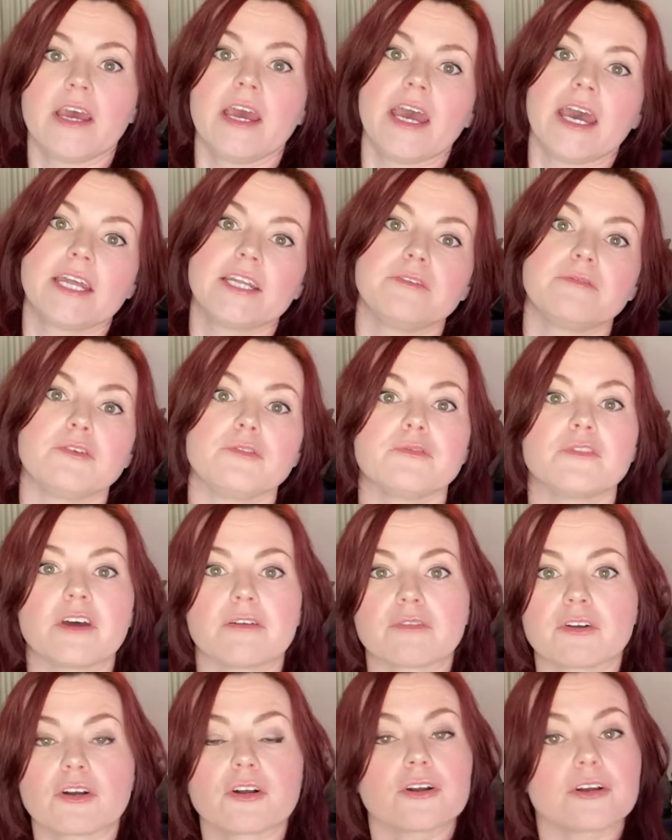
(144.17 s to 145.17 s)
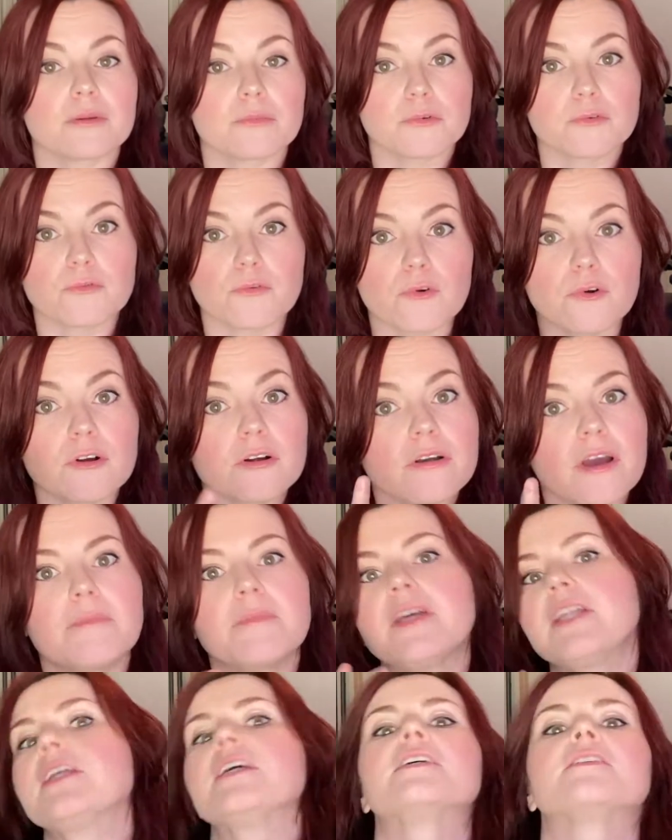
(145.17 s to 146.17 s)
And if you've never heard it before, I
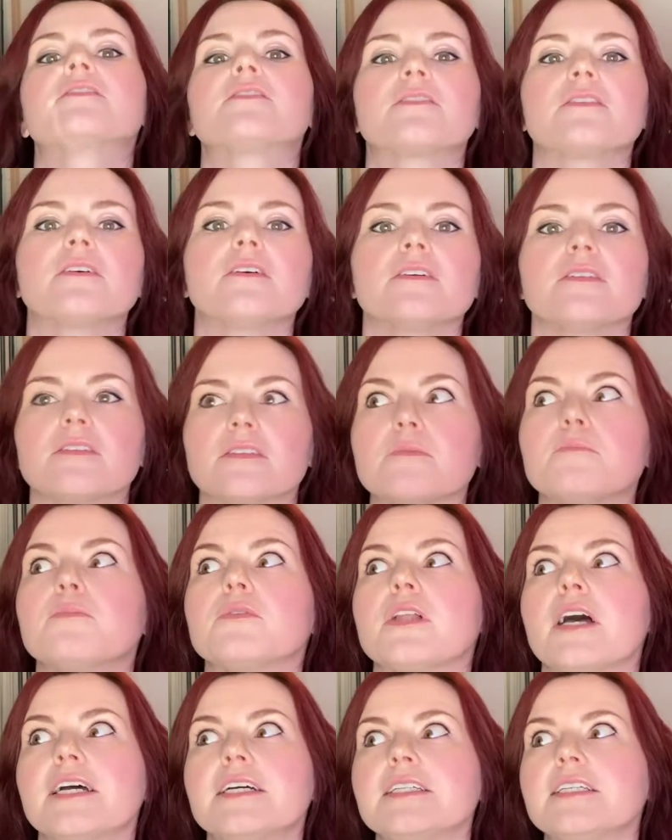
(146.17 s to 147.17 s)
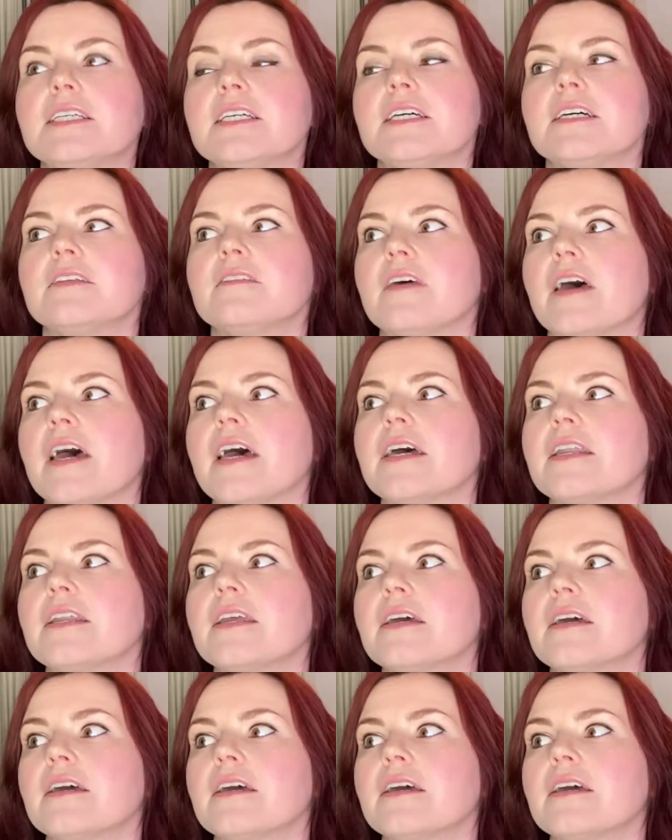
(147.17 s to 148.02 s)
mean, it's the simple idea that